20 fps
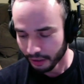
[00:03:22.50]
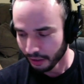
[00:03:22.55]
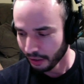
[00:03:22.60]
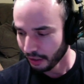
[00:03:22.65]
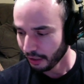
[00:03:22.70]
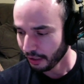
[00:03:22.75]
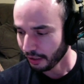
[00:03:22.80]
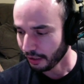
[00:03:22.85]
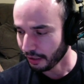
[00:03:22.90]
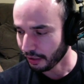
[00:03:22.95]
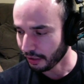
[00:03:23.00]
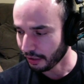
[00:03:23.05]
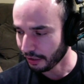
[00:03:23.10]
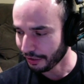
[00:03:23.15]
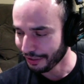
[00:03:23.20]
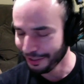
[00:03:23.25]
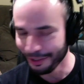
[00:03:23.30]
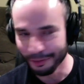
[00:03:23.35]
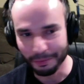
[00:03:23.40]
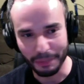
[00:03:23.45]

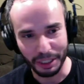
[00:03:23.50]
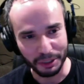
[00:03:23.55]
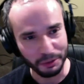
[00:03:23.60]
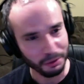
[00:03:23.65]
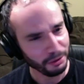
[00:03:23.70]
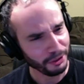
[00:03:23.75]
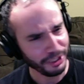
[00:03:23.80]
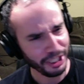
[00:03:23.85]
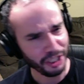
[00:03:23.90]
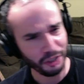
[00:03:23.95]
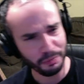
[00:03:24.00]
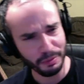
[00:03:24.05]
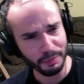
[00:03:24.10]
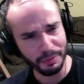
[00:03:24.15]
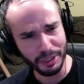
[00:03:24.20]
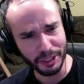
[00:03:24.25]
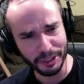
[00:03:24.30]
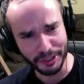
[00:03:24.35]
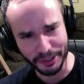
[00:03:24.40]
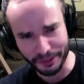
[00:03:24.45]
my old alma
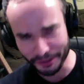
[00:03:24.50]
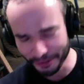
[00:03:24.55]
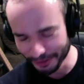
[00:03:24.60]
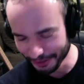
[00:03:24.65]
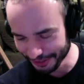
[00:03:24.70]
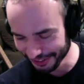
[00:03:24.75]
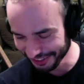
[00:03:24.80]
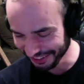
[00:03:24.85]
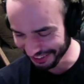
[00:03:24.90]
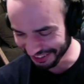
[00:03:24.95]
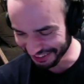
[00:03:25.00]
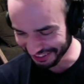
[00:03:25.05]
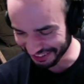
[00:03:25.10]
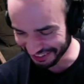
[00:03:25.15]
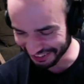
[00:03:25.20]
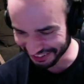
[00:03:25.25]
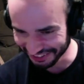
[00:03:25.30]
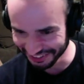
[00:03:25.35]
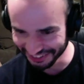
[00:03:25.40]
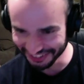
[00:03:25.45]
mater,
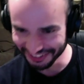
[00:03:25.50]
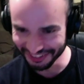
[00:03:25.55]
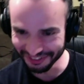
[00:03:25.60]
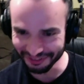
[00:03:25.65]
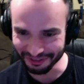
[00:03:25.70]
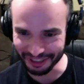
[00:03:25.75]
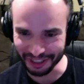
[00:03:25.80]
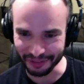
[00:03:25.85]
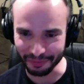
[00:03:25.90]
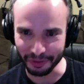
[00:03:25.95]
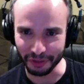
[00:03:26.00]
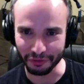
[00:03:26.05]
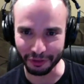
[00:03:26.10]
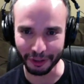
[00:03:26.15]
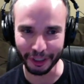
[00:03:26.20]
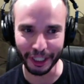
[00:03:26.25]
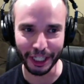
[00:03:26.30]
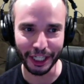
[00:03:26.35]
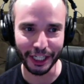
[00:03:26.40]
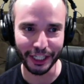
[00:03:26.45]
West
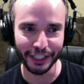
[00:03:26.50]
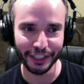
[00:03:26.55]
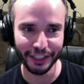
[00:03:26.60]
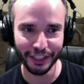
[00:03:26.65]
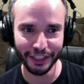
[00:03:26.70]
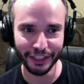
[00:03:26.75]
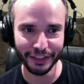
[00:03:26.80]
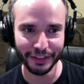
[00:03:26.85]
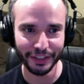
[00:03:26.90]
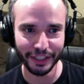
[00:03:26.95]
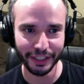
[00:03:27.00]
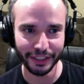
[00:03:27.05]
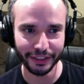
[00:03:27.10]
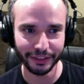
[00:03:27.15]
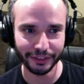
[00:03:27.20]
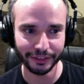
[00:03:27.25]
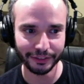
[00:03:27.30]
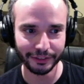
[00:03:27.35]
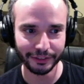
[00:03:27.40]
Milford High, and then